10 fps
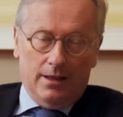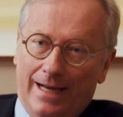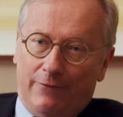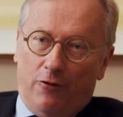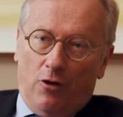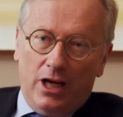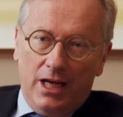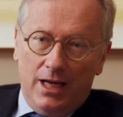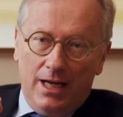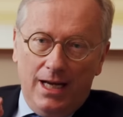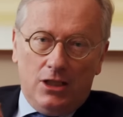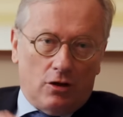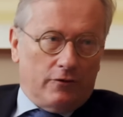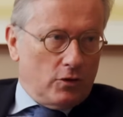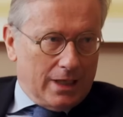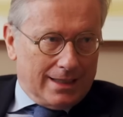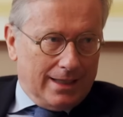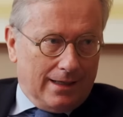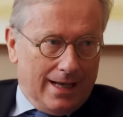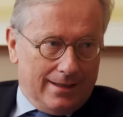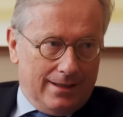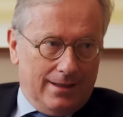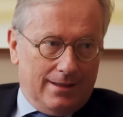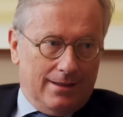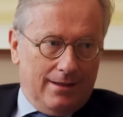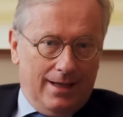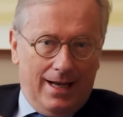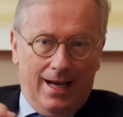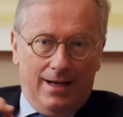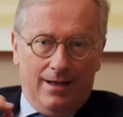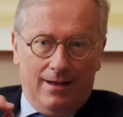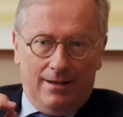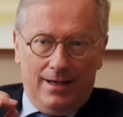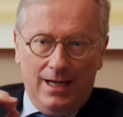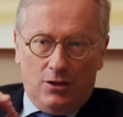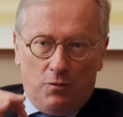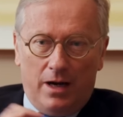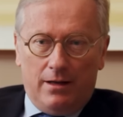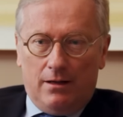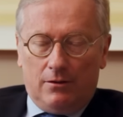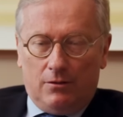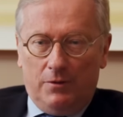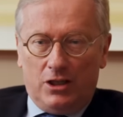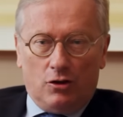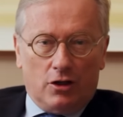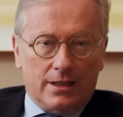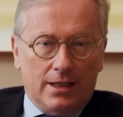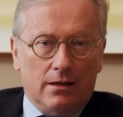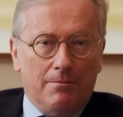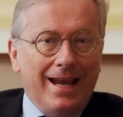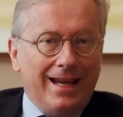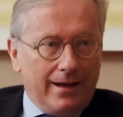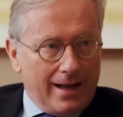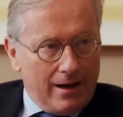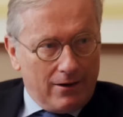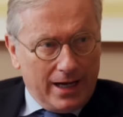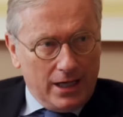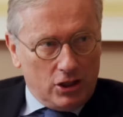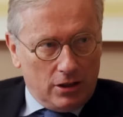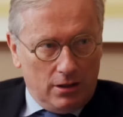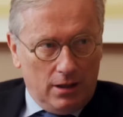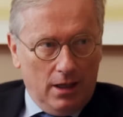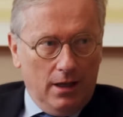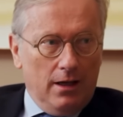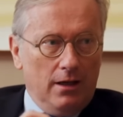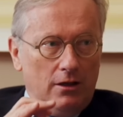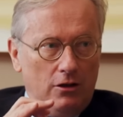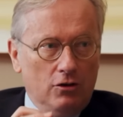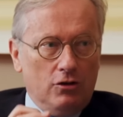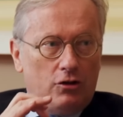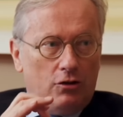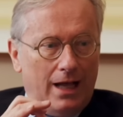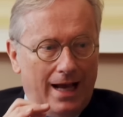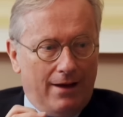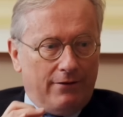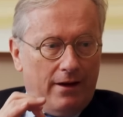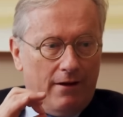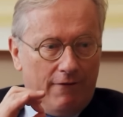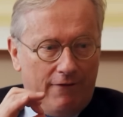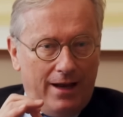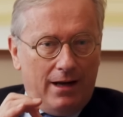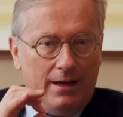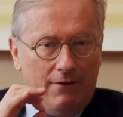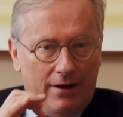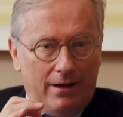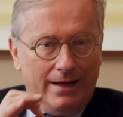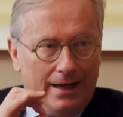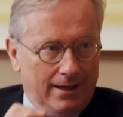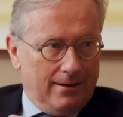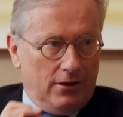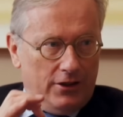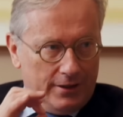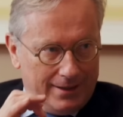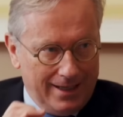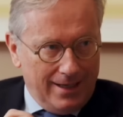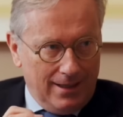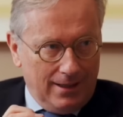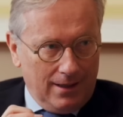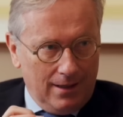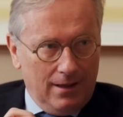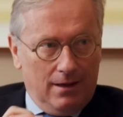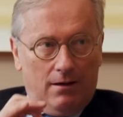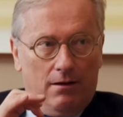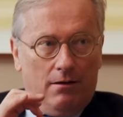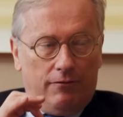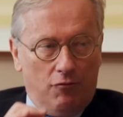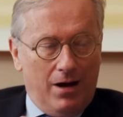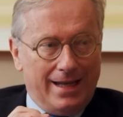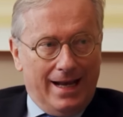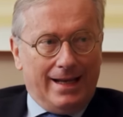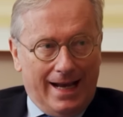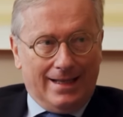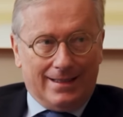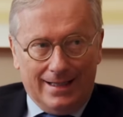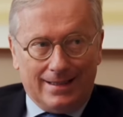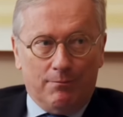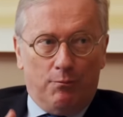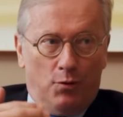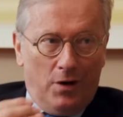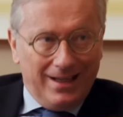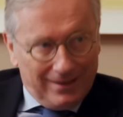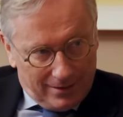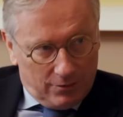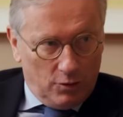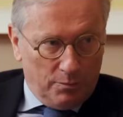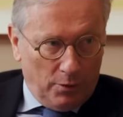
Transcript: But for each of those asset classes, in each one to which you consider making an allocation, you should have a very, very clear understanding of what that asset brings to the